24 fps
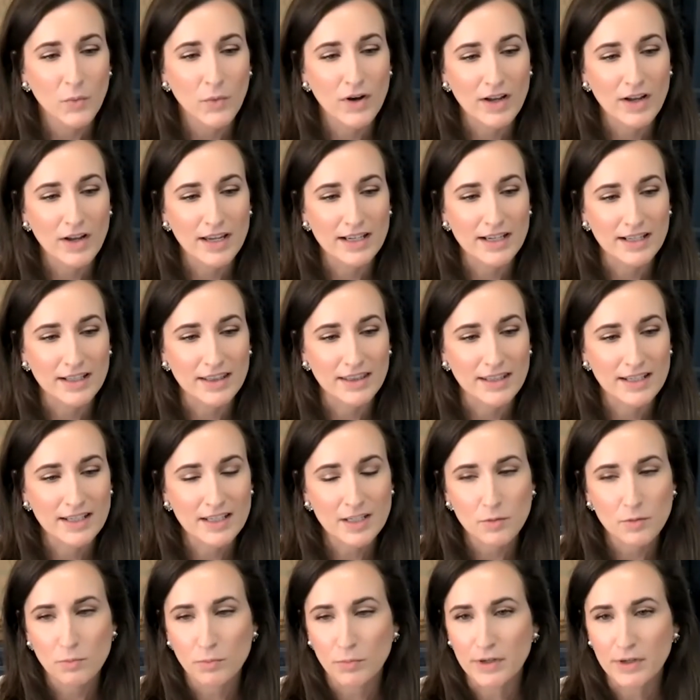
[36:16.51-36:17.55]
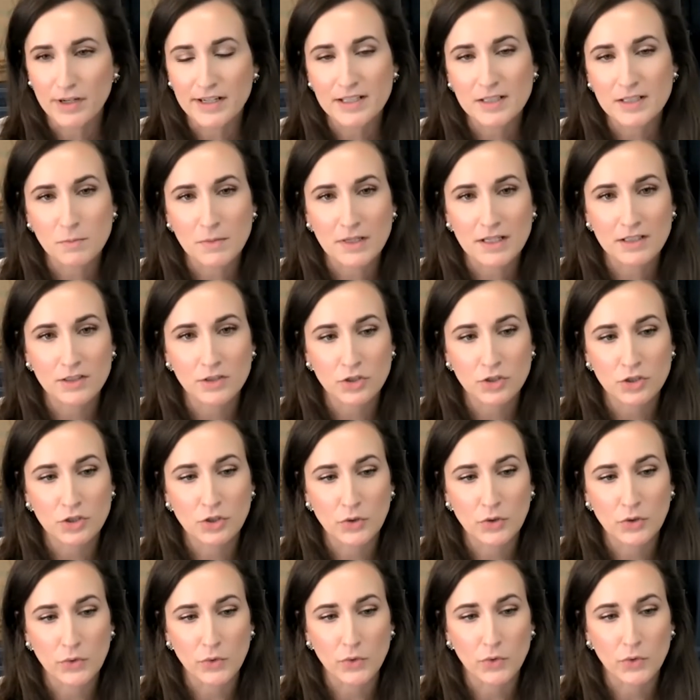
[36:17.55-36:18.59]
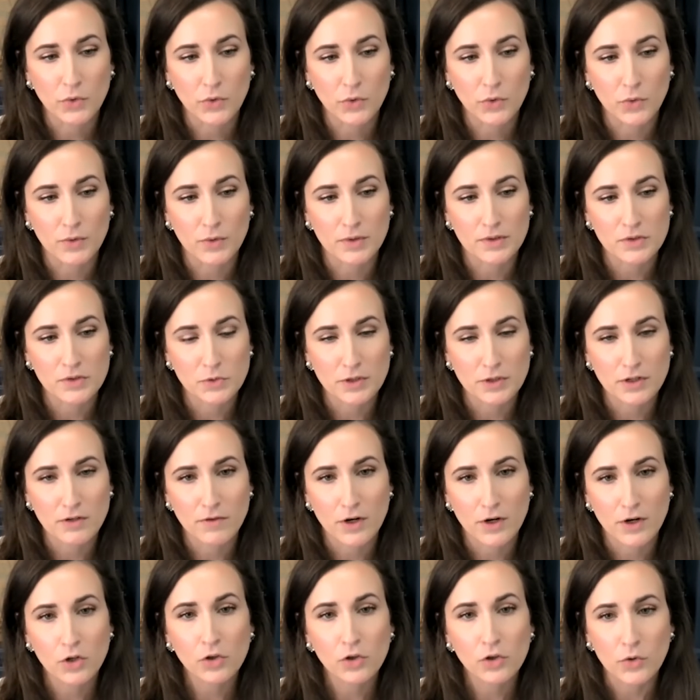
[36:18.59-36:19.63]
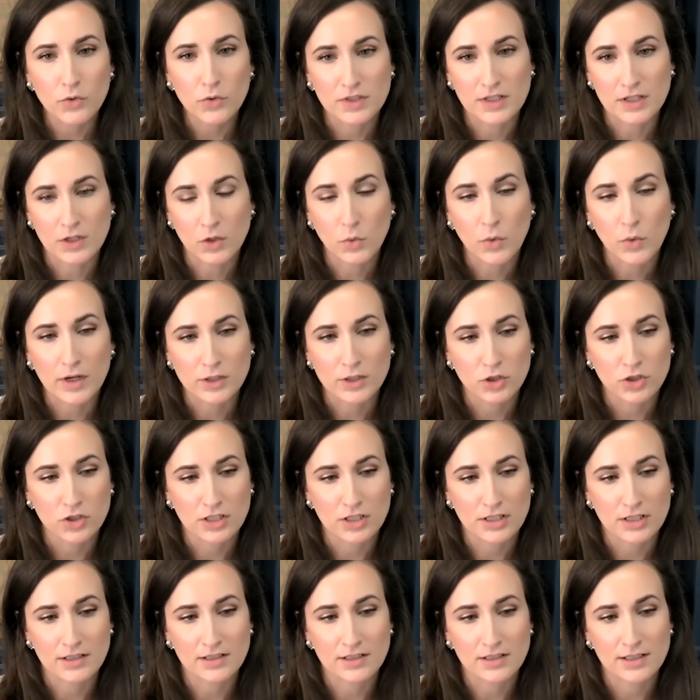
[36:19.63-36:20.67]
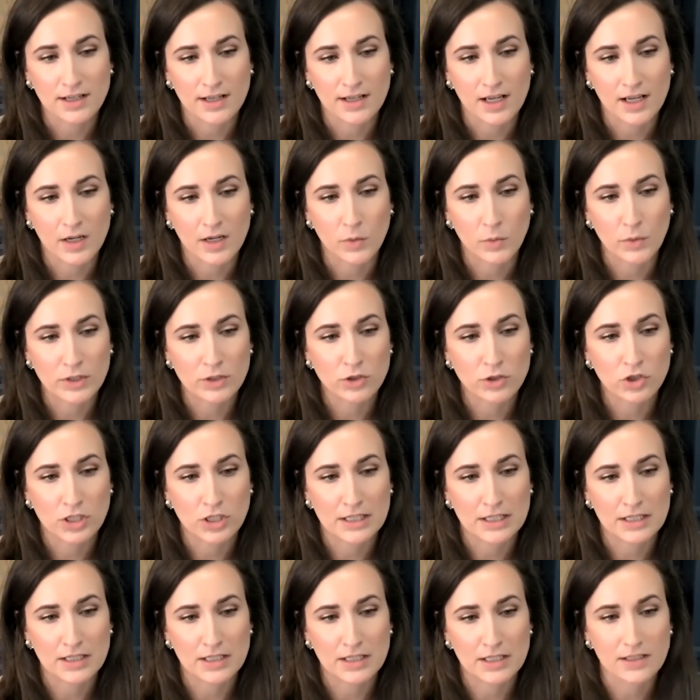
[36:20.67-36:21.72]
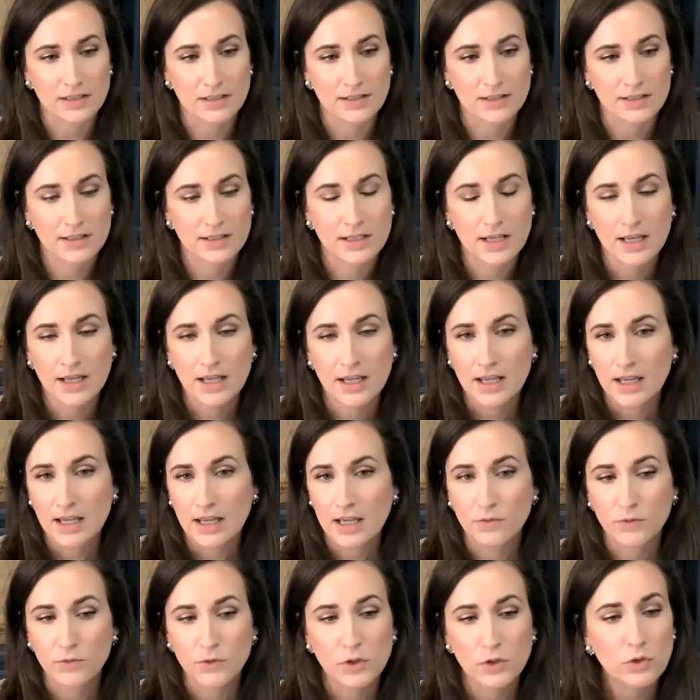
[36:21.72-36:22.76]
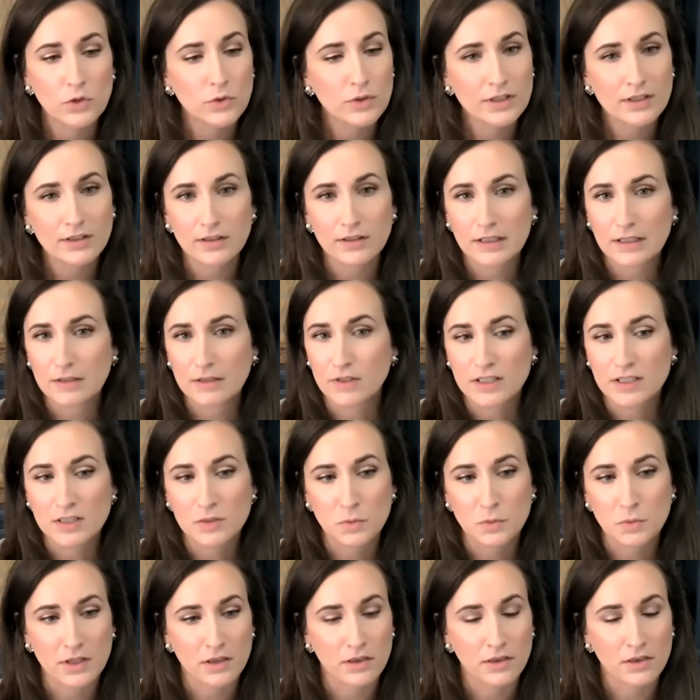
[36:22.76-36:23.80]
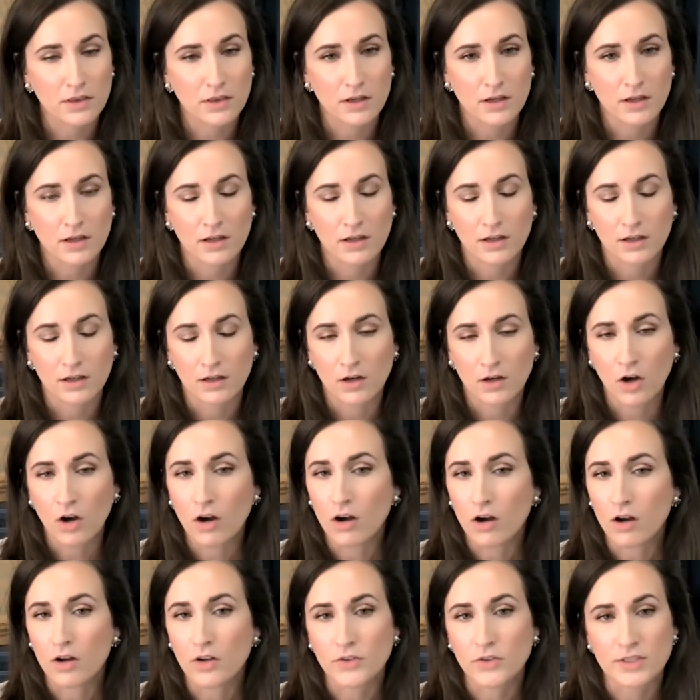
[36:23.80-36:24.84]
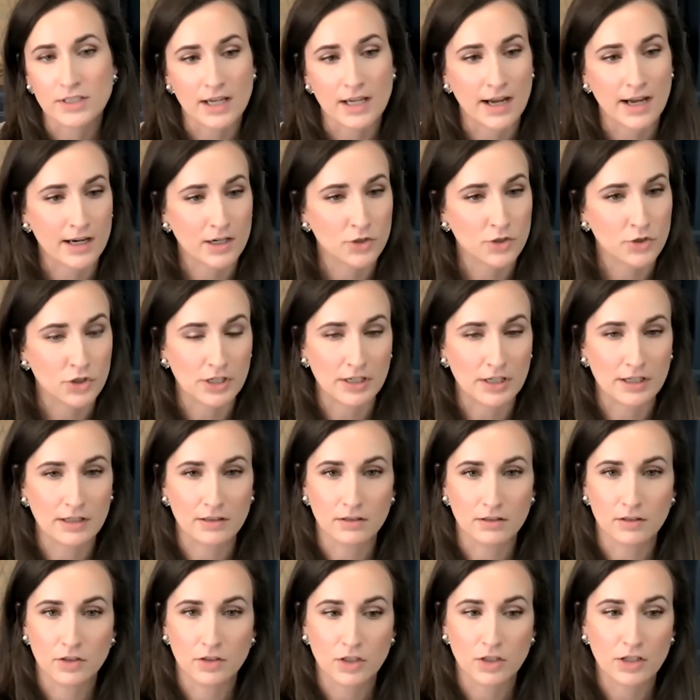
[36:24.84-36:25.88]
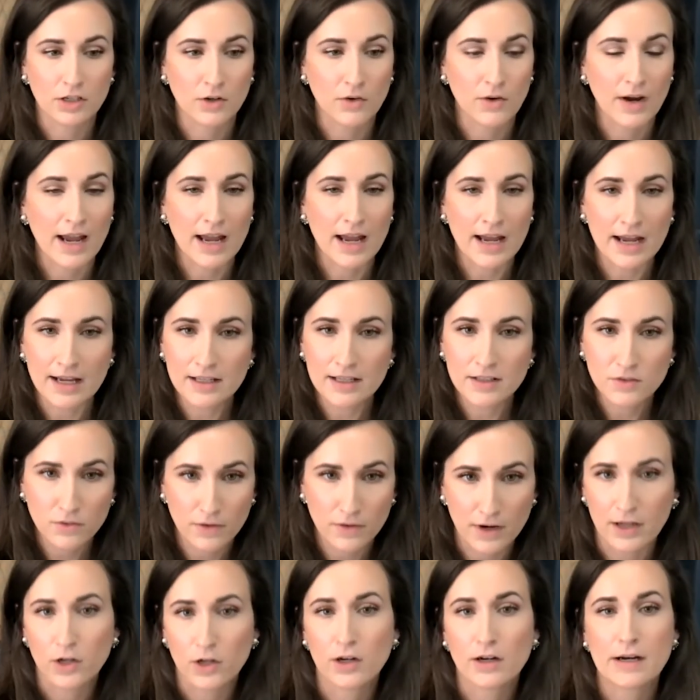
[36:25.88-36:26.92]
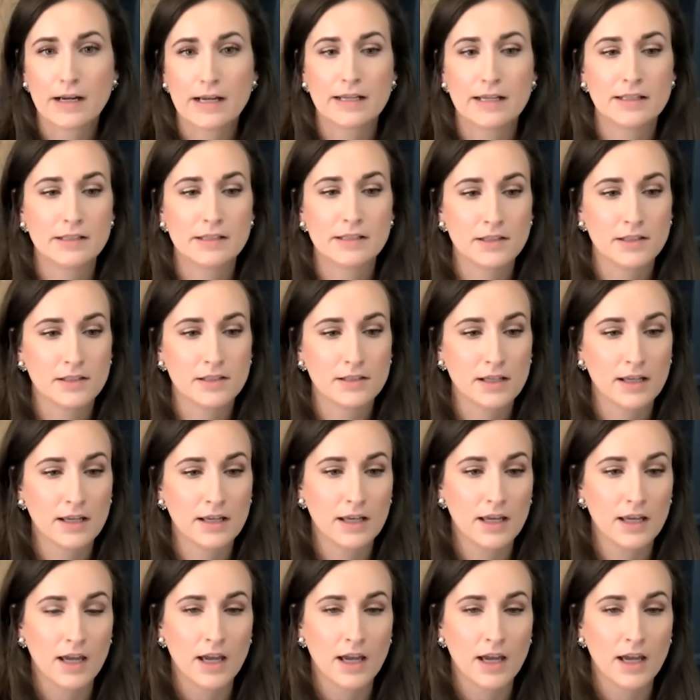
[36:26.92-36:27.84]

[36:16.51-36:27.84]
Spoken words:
Well, and I think it brings me to sort of our closing question today, which is if you can leave us with a call to action, as veterans,